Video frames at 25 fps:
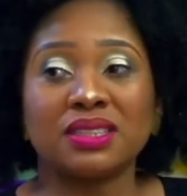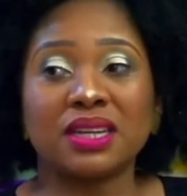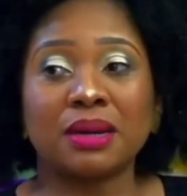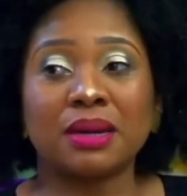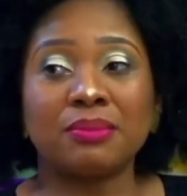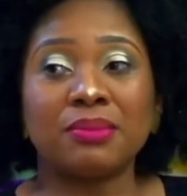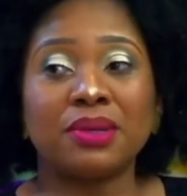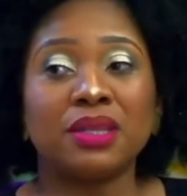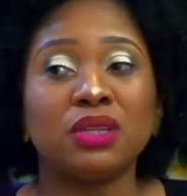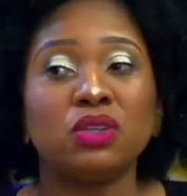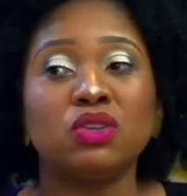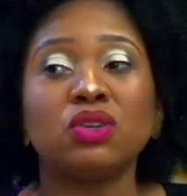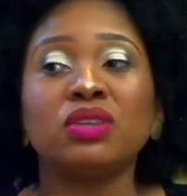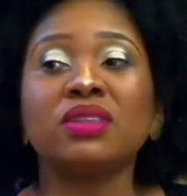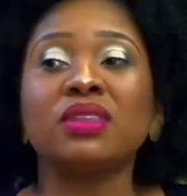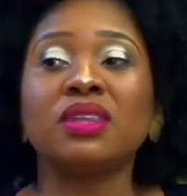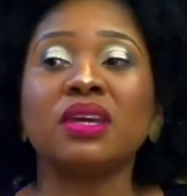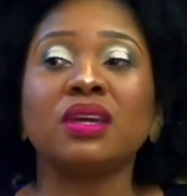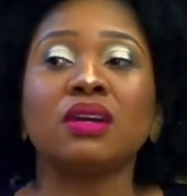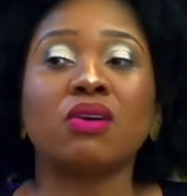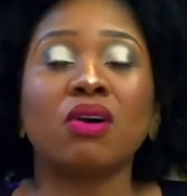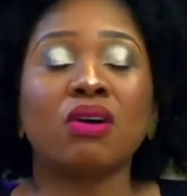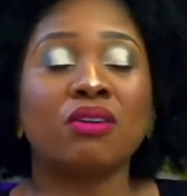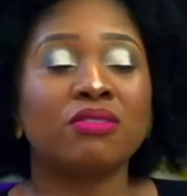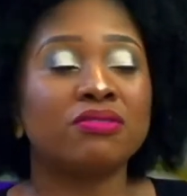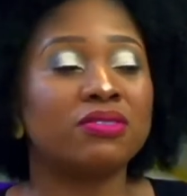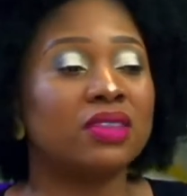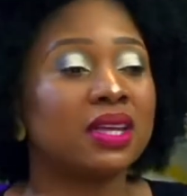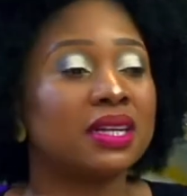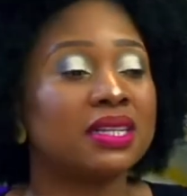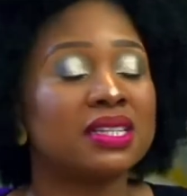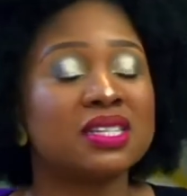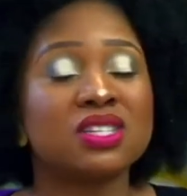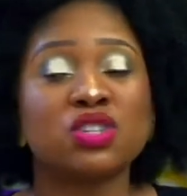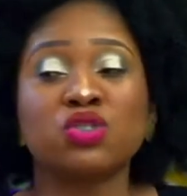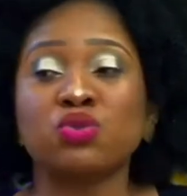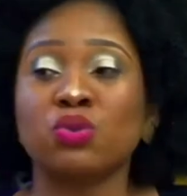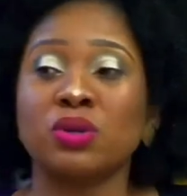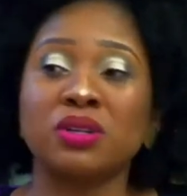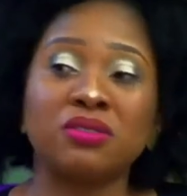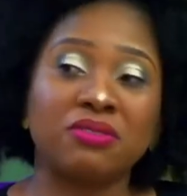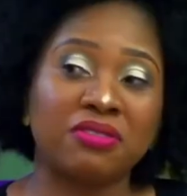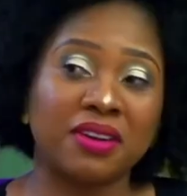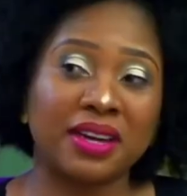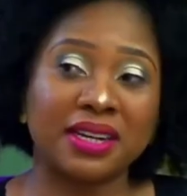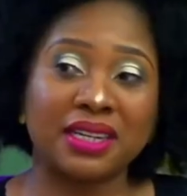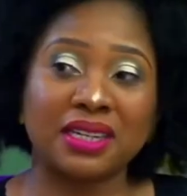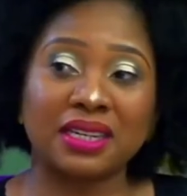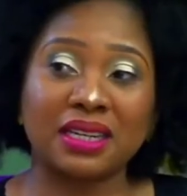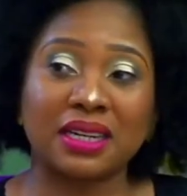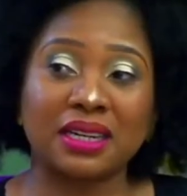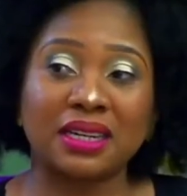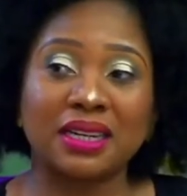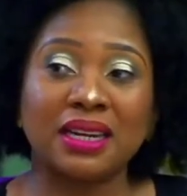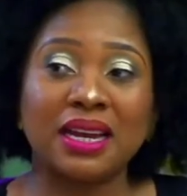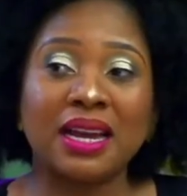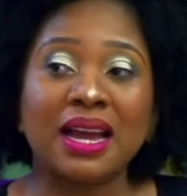I mean, you think of that street vendor.